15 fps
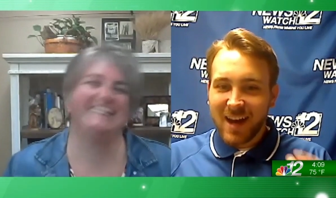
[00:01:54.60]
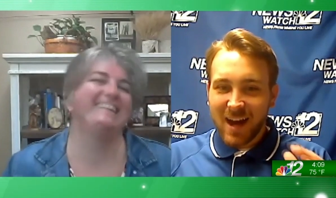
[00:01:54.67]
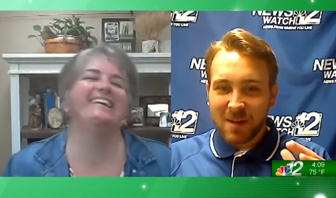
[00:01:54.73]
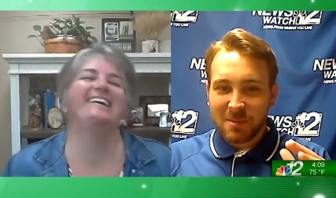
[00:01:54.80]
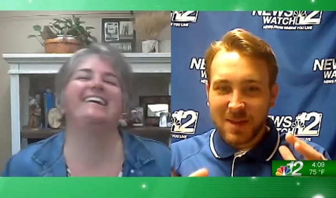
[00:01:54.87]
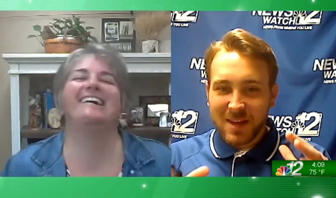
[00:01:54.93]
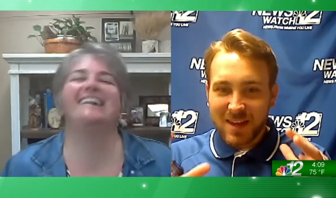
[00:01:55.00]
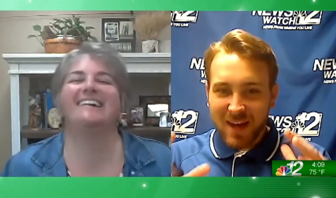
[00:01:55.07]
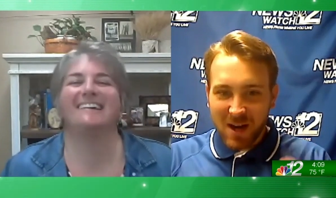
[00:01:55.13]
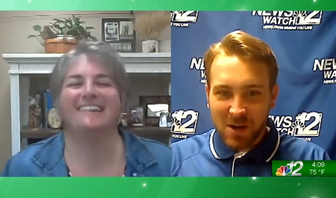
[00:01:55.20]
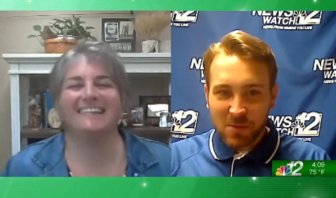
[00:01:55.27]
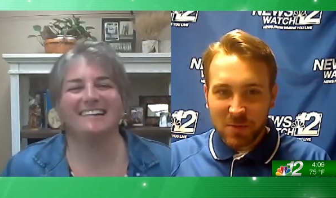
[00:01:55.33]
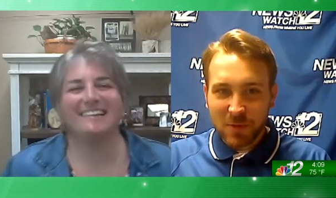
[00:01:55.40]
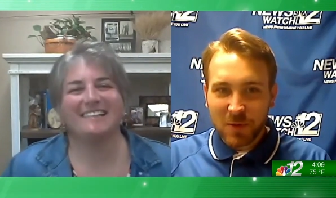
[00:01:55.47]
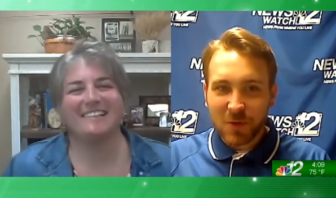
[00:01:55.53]
Speaker 1: you got to be
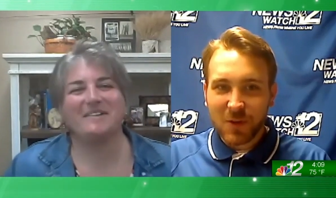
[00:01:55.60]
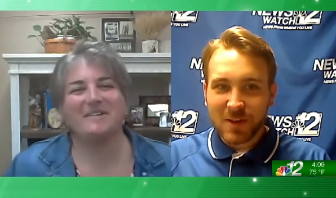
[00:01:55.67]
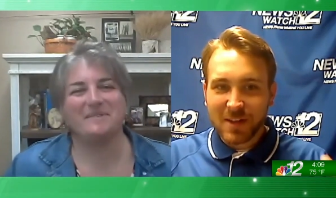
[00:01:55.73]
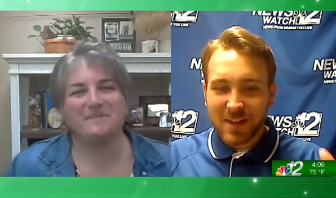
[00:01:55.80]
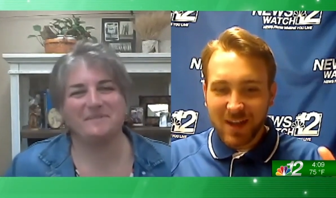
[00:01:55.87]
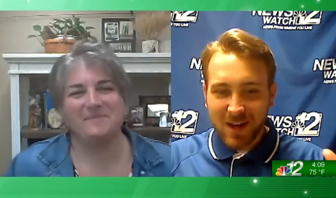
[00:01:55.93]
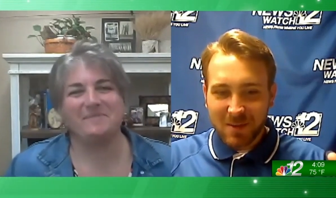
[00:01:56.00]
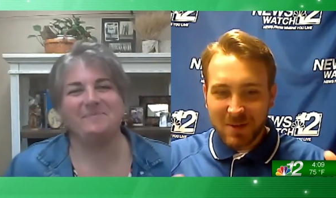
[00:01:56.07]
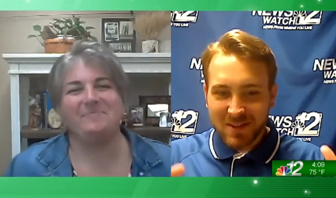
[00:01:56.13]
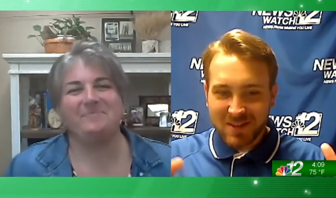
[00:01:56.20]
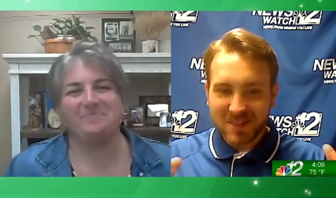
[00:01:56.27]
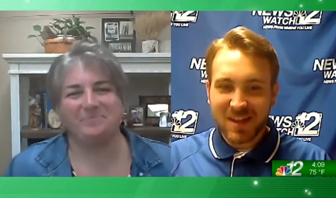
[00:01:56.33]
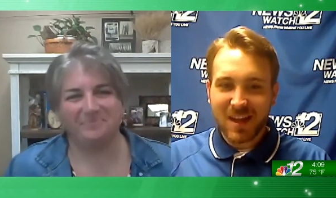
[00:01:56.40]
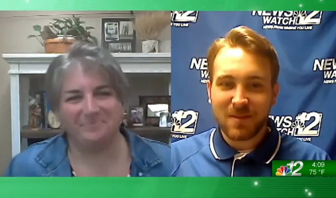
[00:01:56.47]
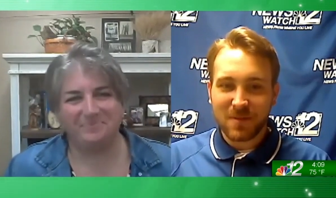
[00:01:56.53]
careful and you got to
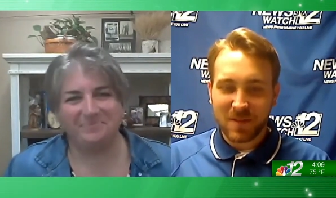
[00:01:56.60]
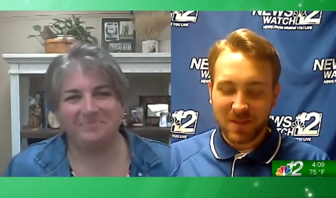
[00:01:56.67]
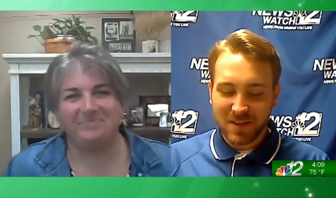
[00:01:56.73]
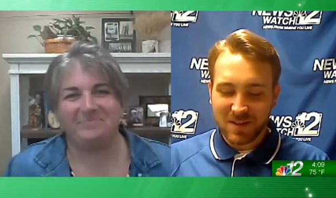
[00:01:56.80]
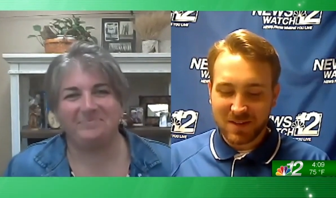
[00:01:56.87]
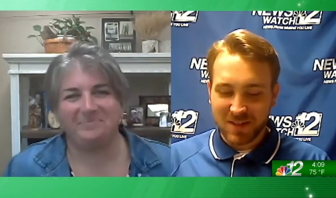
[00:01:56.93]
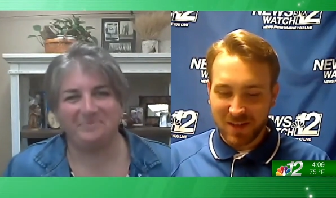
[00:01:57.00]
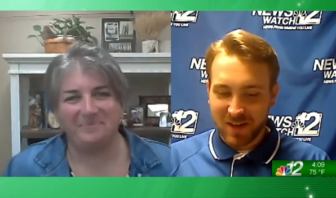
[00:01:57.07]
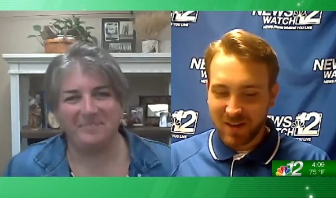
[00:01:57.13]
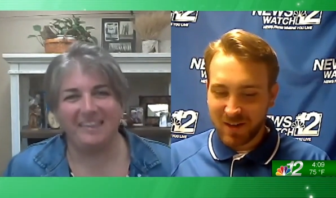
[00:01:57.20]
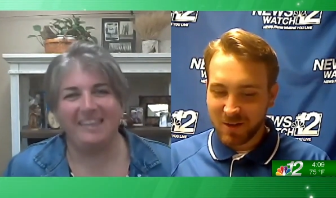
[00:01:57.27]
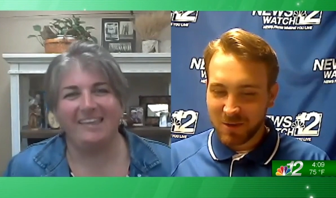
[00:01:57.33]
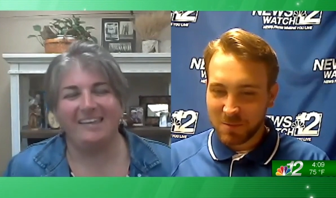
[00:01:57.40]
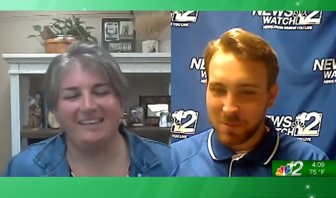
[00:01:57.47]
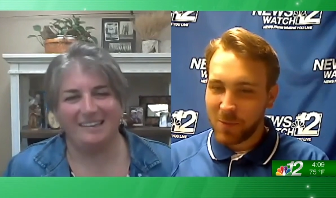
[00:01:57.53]
be safe in these
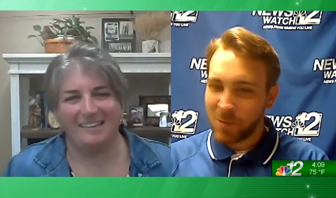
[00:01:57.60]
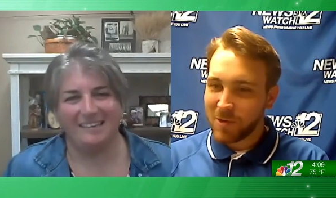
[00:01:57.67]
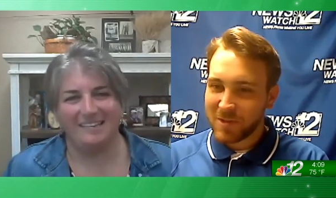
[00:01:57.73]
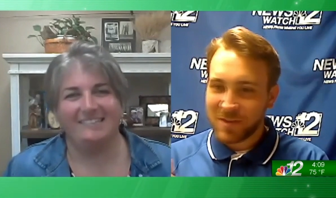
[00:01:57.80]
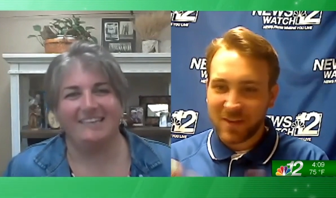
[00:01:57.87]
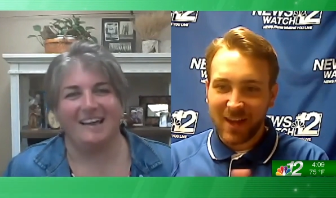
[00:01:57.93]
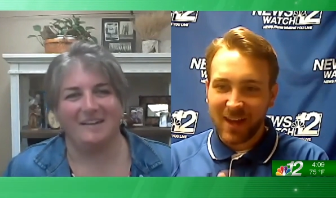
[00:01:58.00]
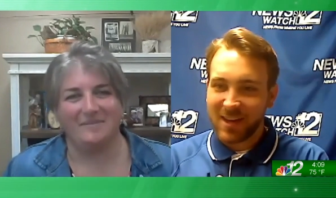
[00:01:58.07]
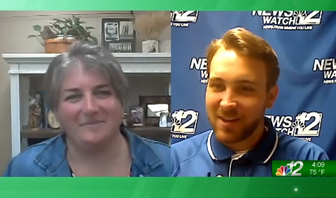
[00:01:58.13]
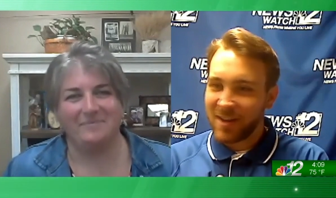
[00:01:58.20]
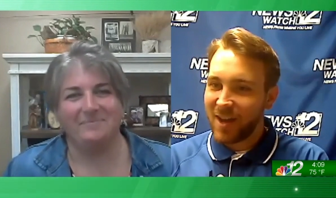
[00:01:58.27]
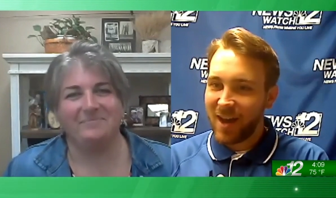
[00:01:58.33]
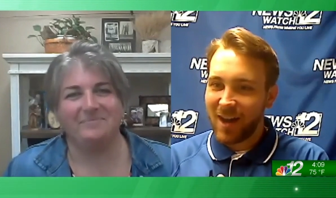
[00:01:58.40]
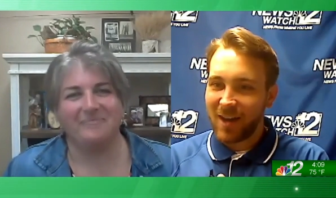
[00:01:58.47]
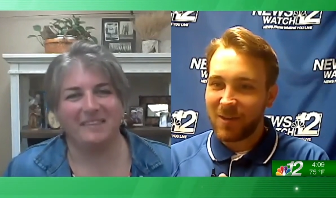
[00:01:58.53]
scenarios. But we're
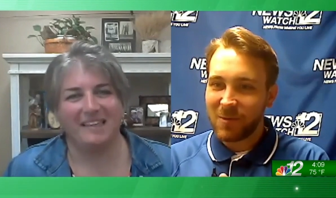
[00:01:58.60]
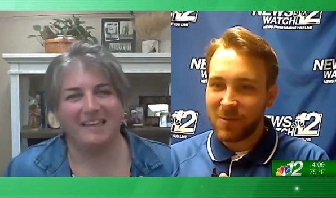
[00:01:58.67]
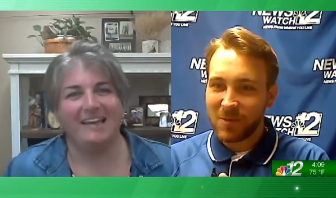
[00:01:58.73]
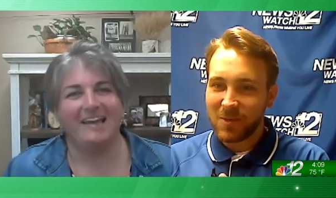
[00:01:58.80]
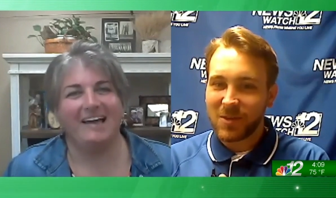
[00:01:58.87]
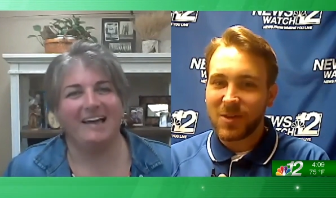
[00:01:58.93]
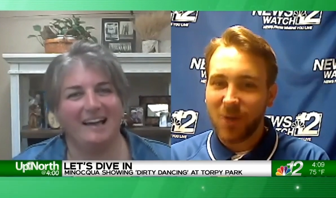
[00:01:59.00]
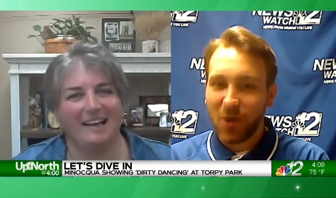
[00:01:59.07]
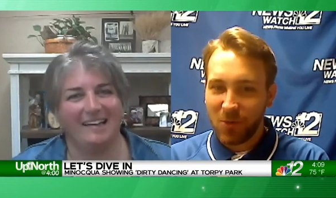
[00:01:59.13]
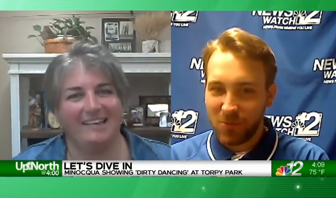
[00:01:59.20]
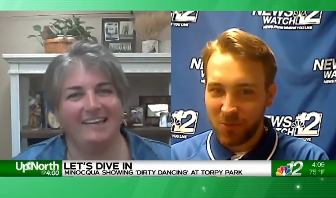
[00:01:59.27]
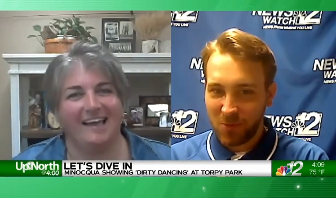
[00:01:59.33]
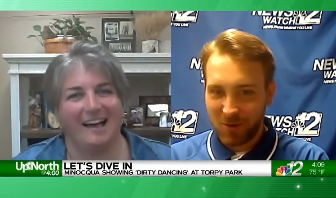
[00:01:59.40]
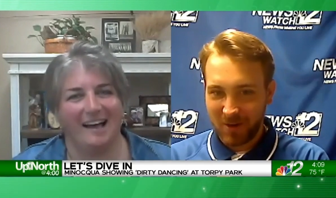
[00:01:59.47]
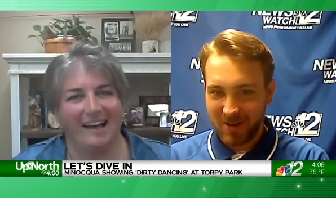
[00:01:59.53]
saying, nah,
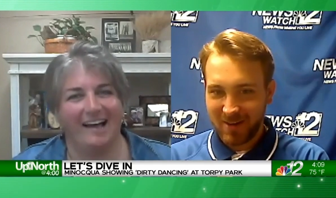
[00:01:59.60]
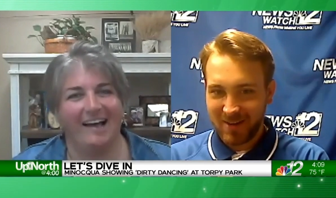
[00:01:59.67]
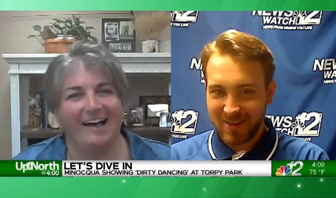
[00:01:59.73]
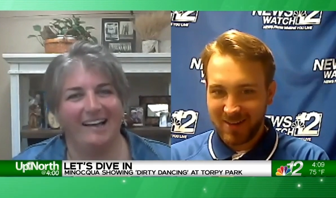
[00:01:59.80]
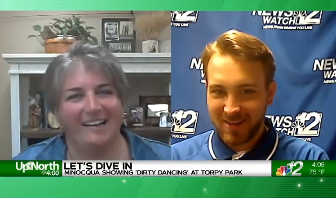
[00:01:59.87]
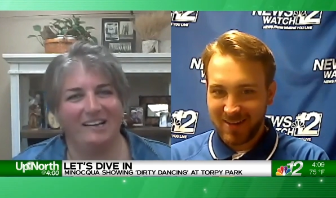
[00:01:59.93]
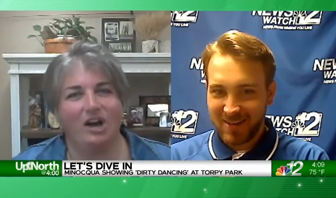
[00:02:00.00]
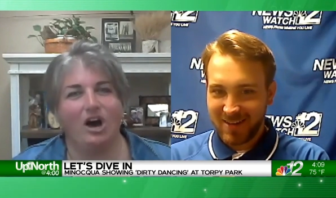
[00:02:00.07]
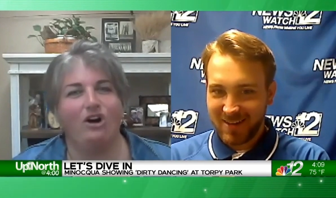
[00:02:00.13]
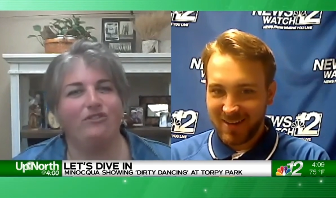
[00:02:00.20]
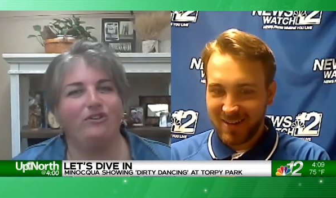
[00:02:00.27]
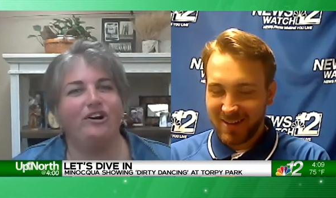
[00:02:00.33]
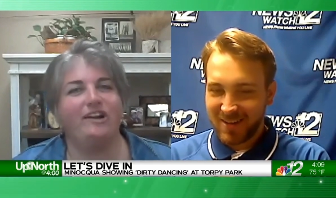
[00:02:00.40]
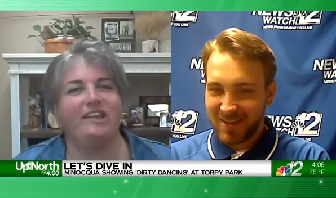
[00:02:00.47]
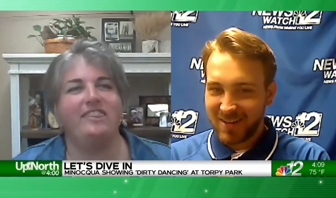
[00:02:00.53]
go for yeah. it
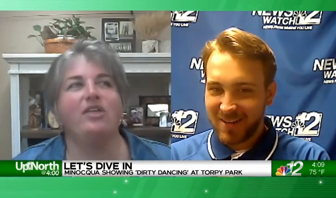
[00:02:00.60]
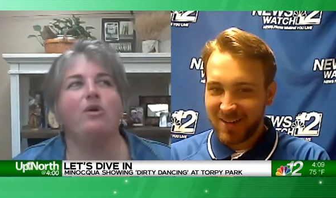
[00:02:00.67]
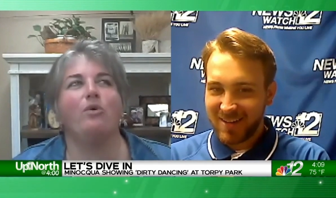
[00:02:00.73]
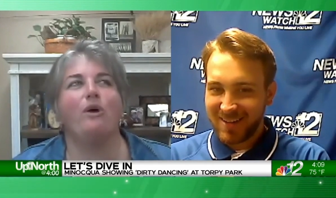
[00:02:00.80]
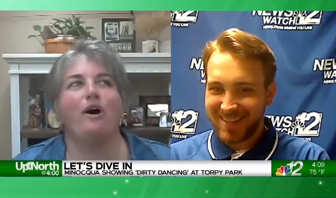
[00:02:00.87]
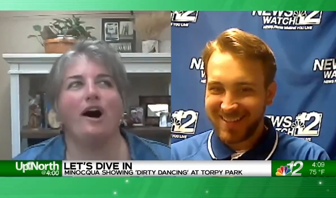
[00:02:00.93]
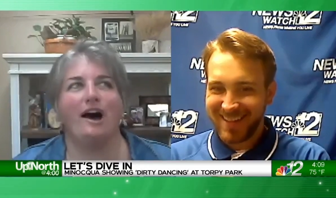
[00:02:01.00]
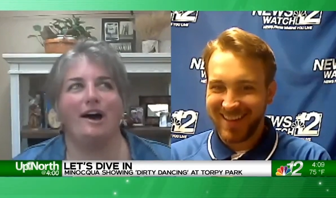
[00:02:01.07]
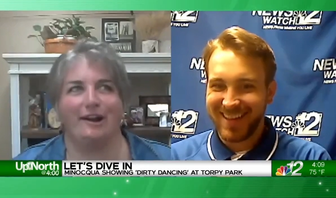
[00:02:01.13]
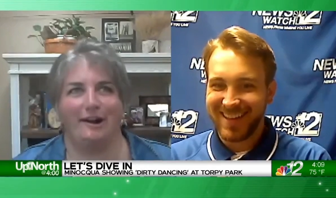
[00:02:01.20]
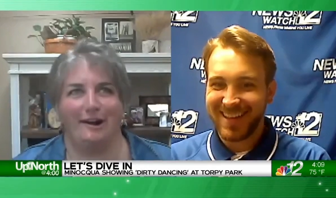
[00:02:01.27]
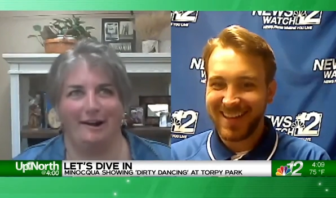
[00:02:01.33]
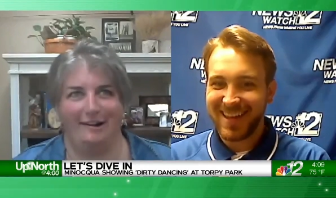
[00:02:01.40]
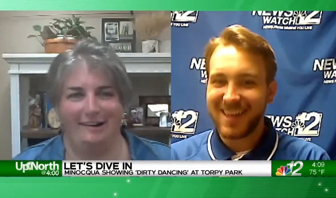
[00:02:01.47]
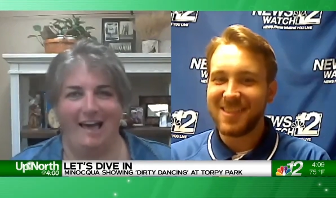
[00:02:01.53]
Speaker 2: go for it in the
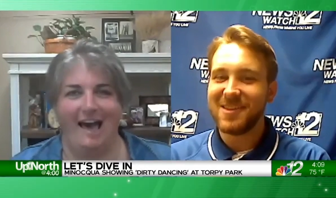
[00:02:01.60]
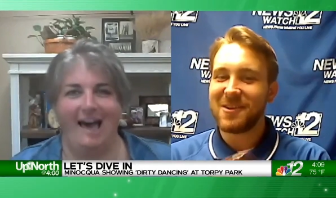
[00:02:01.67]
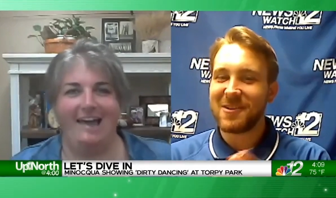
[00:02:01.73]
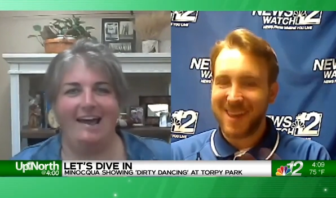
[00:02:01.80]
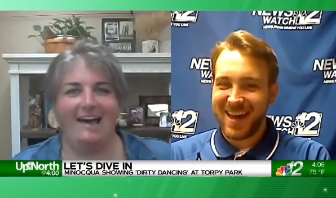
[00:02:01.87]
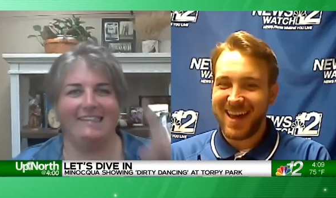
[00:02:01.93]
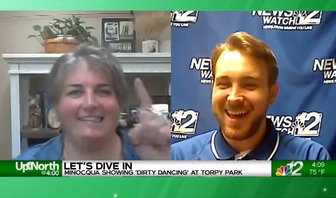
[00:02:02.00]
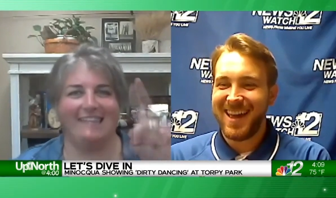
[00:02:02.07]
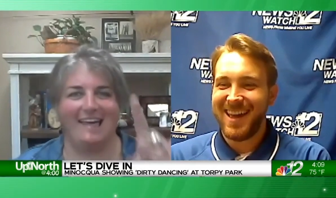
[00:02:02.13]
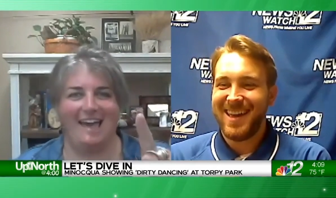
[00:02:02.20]
water, in not